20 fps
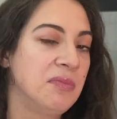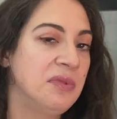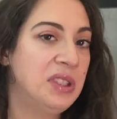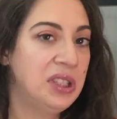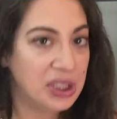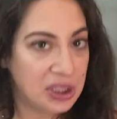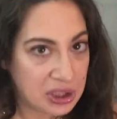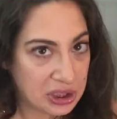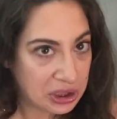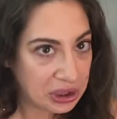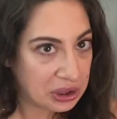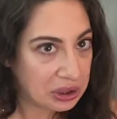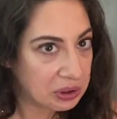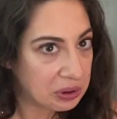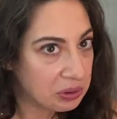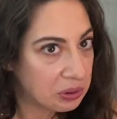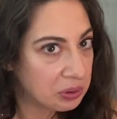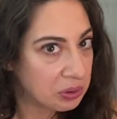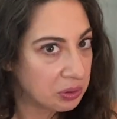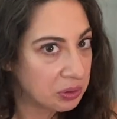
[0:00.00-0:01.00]
Did
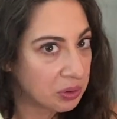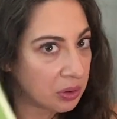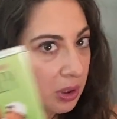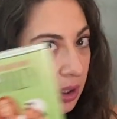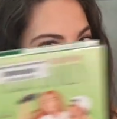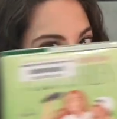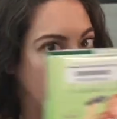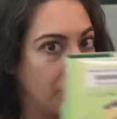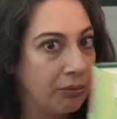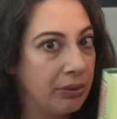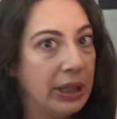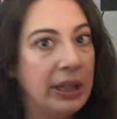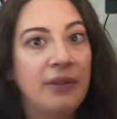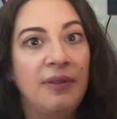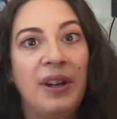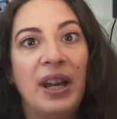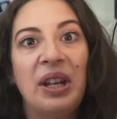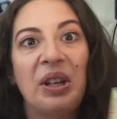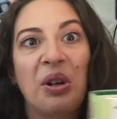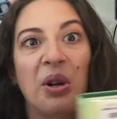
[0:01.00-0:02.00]
you read
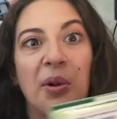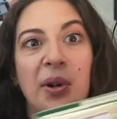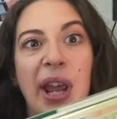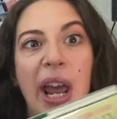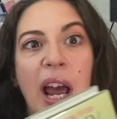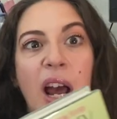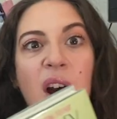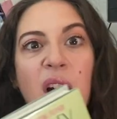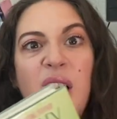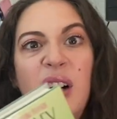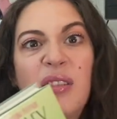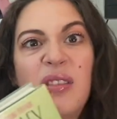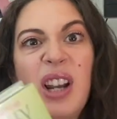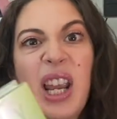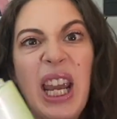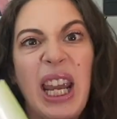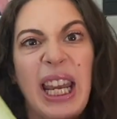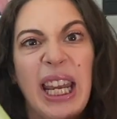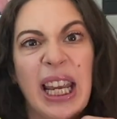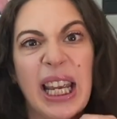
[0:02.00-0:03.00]
Fangirl Down?
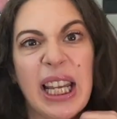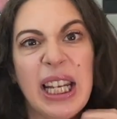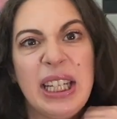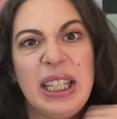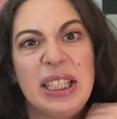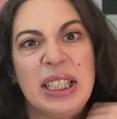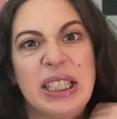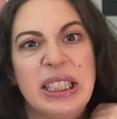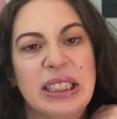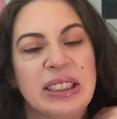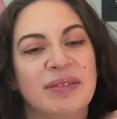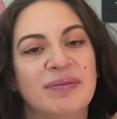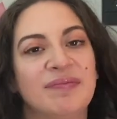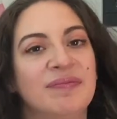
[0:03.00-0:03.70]
And